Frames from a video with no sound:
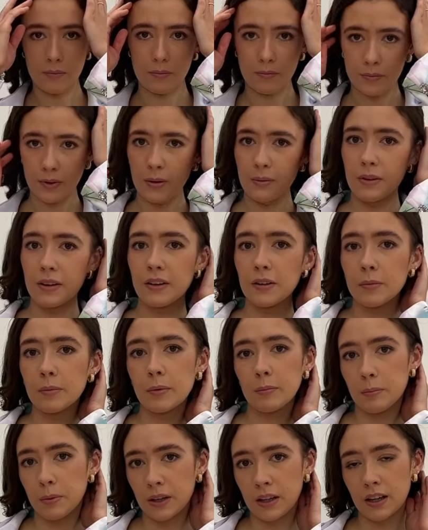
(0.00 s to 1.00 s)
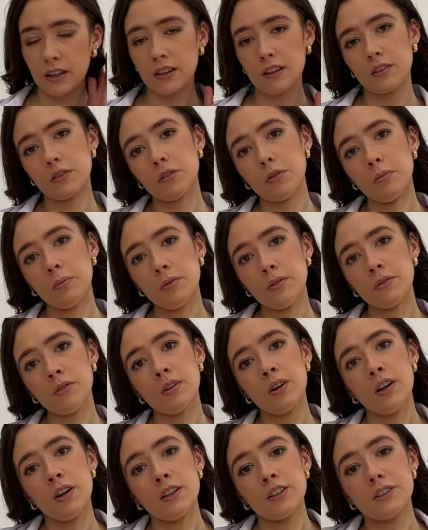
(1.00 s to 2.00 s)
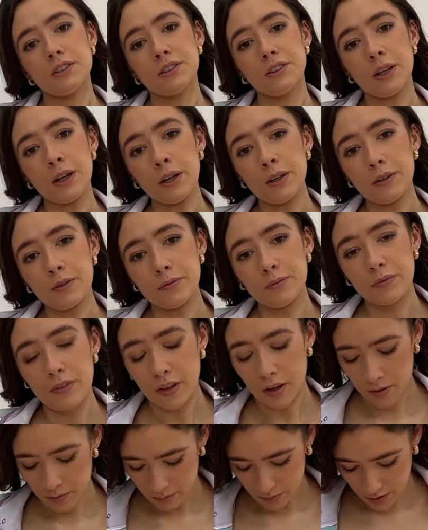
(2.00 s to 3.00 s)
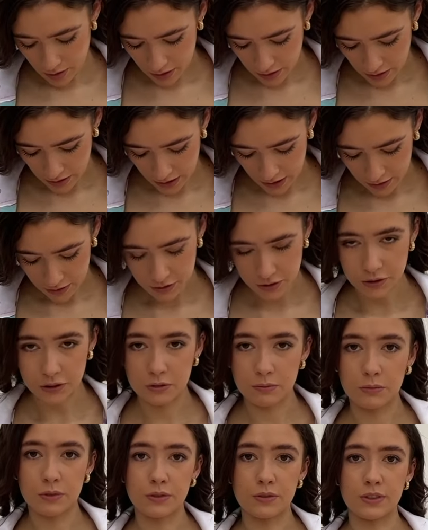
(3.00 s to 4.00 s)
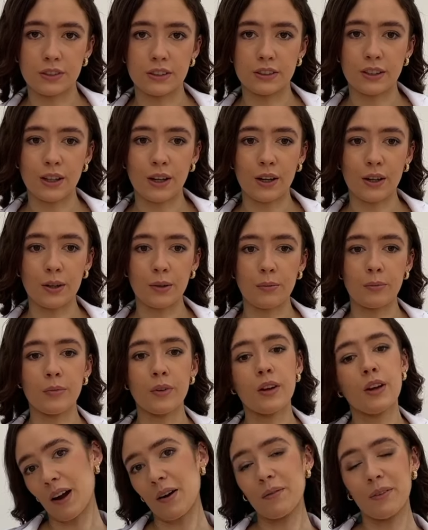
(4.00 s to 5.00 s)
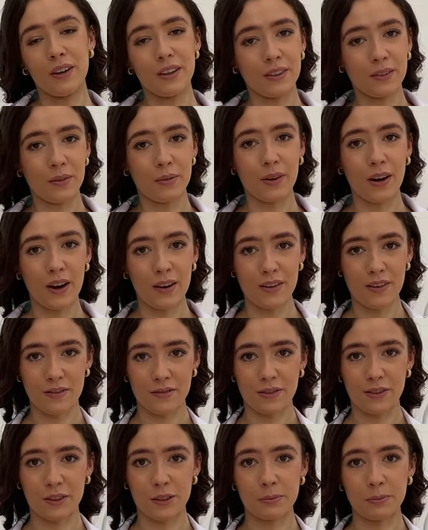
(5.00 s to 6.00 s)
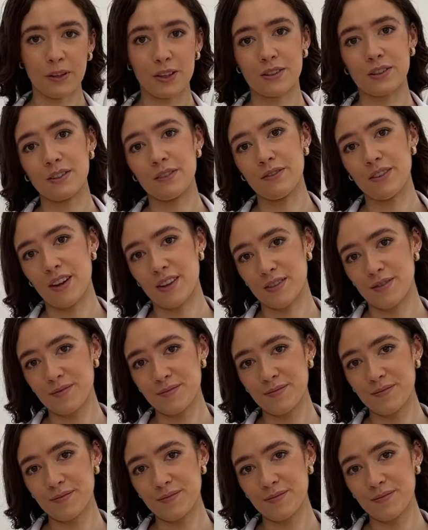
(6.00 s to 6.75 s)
maybe a little bit bigger than normal, so I'm wearing an extra small this time. Can't wait to wear it for a special event.